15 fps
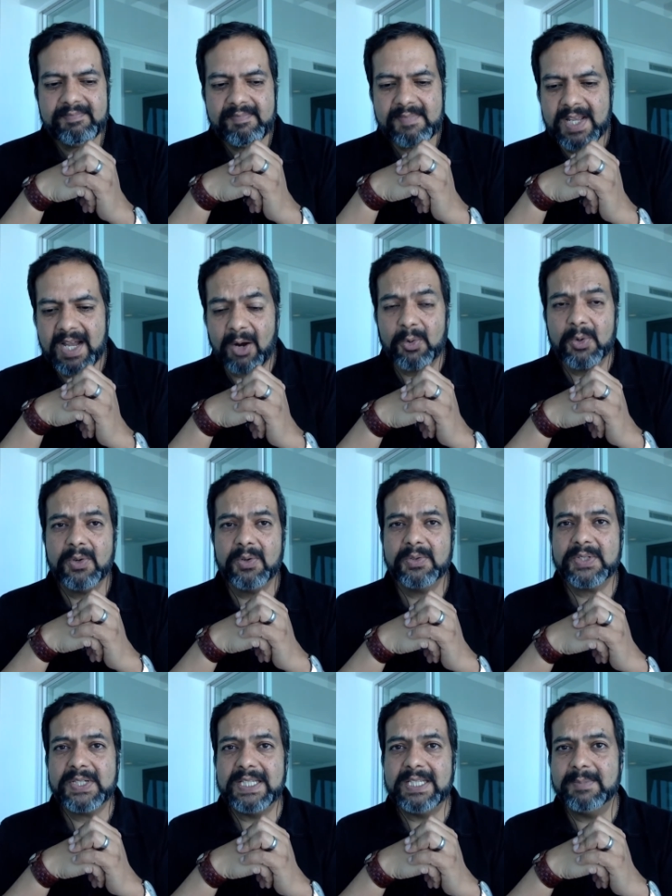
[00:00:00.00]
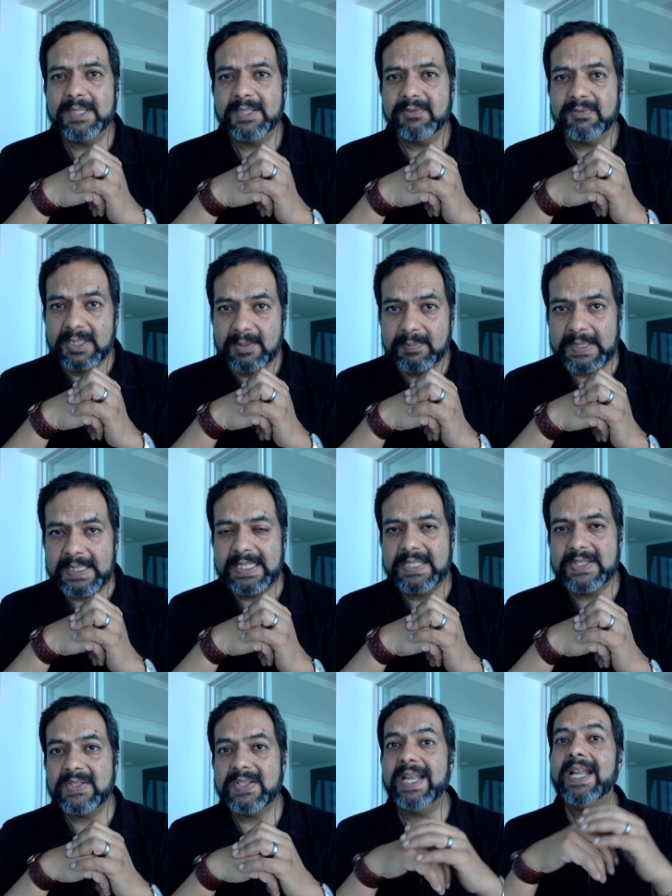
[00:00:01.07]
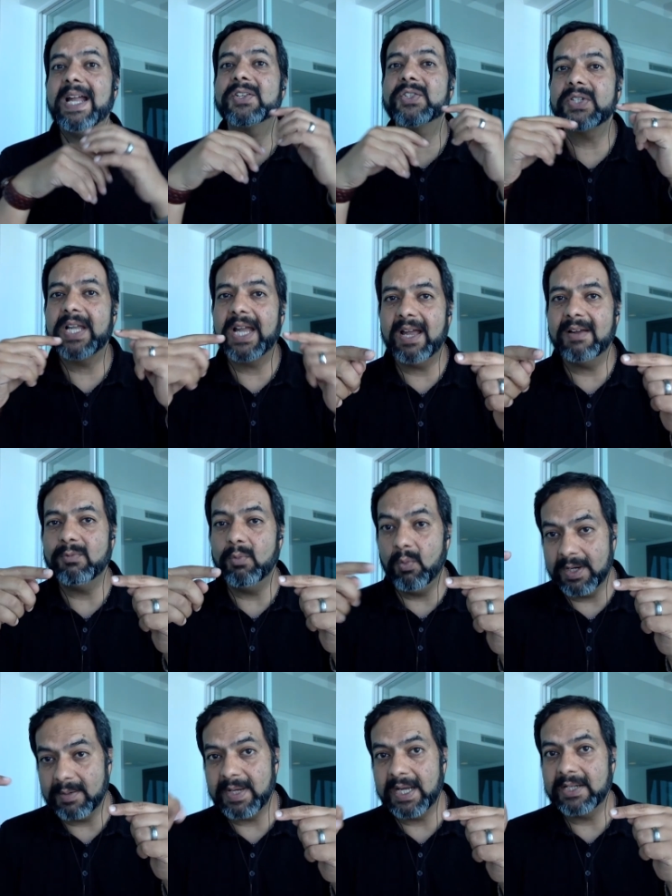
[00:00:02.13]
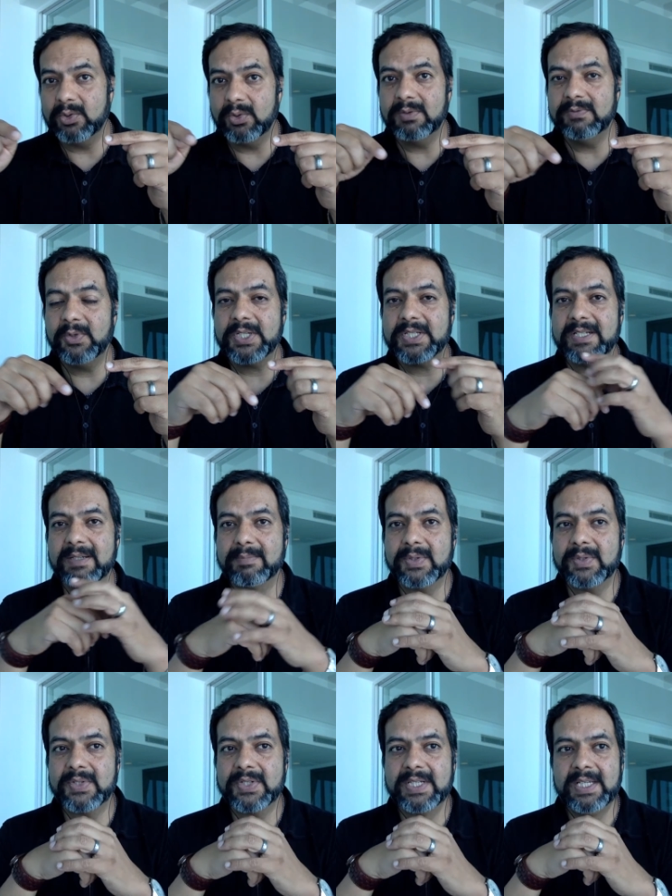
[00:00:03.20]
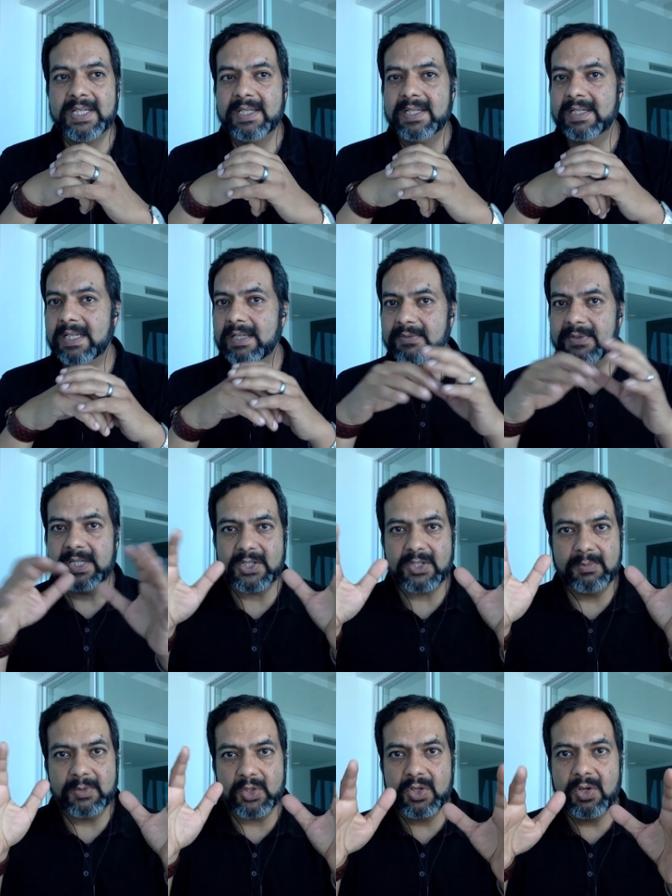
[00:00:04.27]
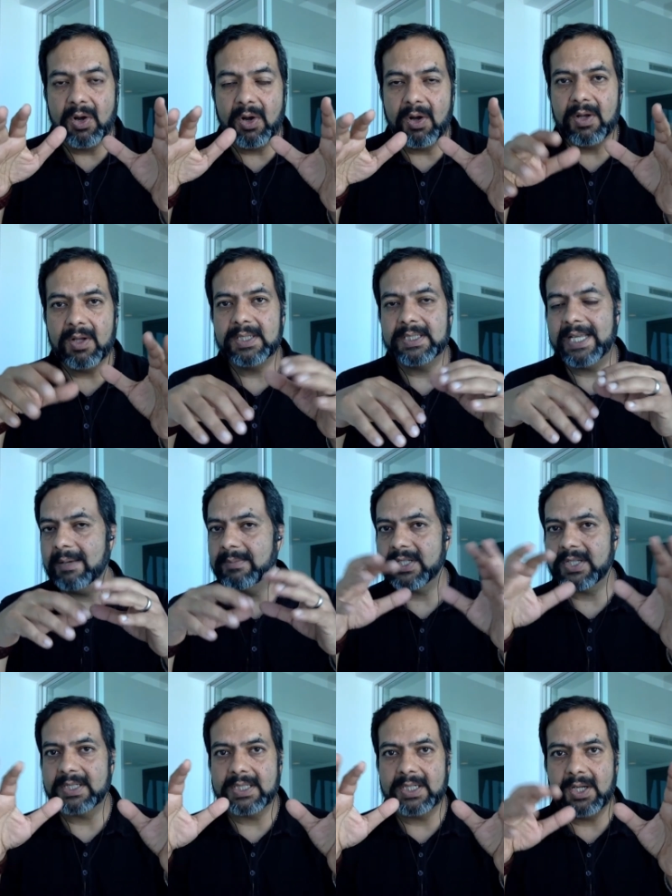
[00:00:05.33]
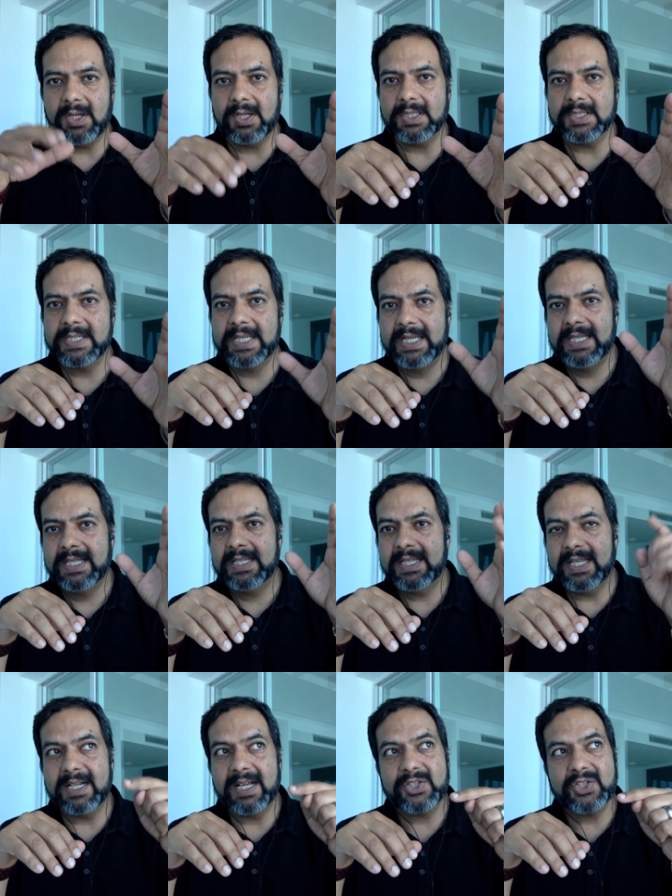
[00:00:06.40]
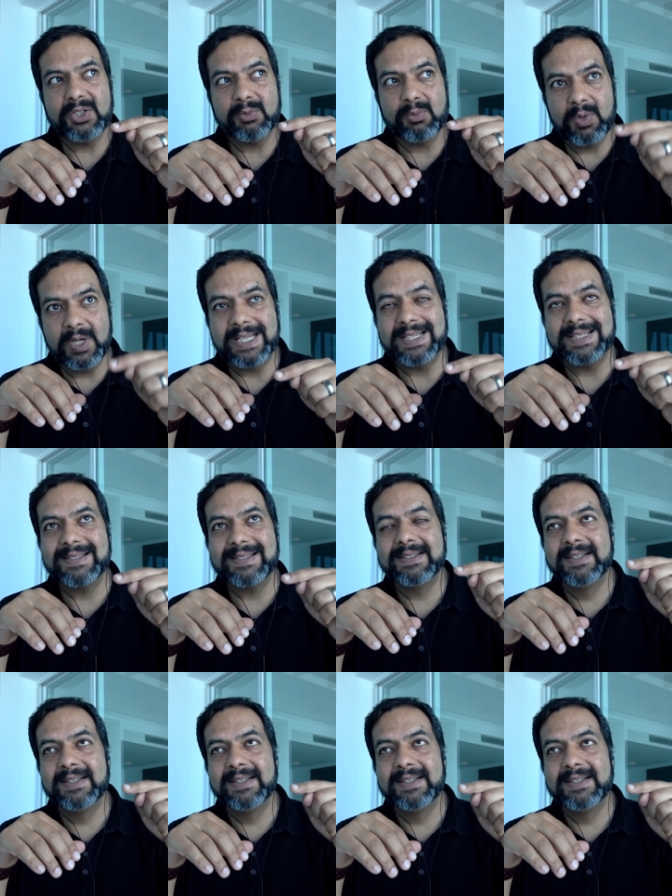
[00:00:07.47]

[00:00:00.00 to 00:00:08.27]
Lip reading: Our team in the Philippines, they actually have one of my Google Voice numbers. If customers call, Amazon calls, it actually rings